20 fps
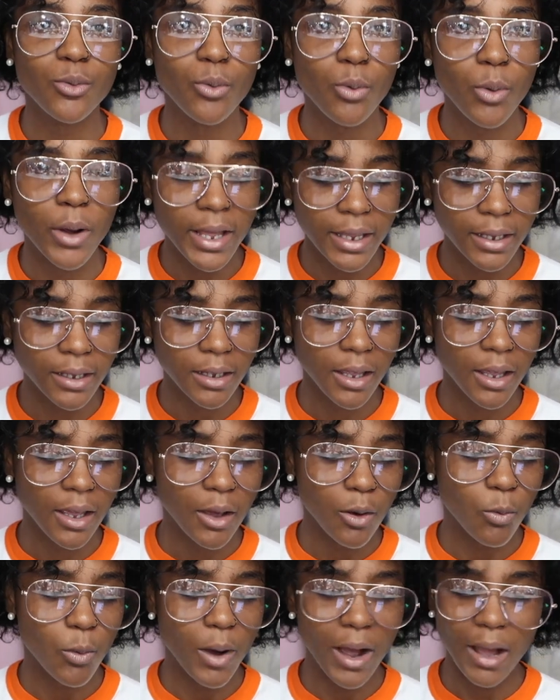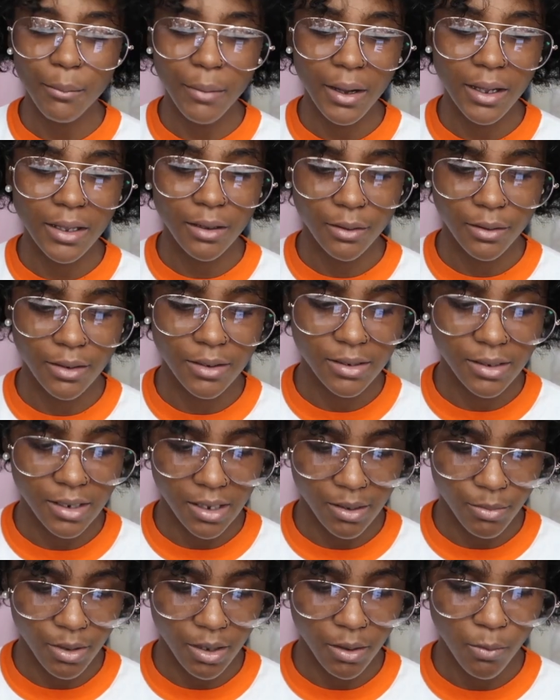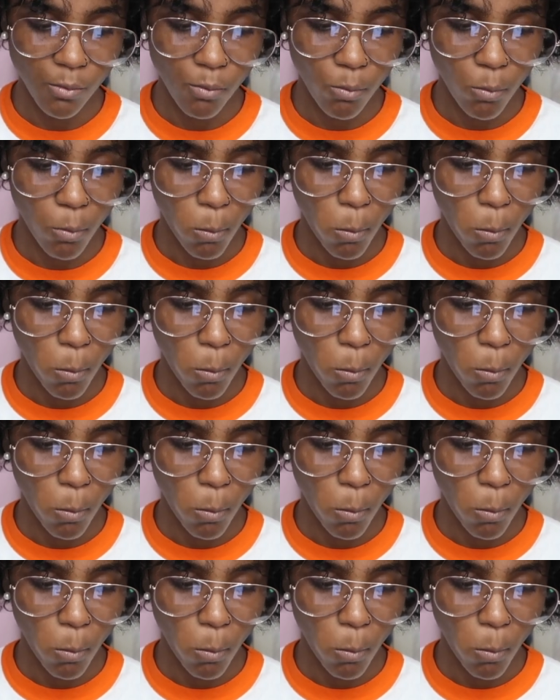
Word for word: What, why am I yoni steaming?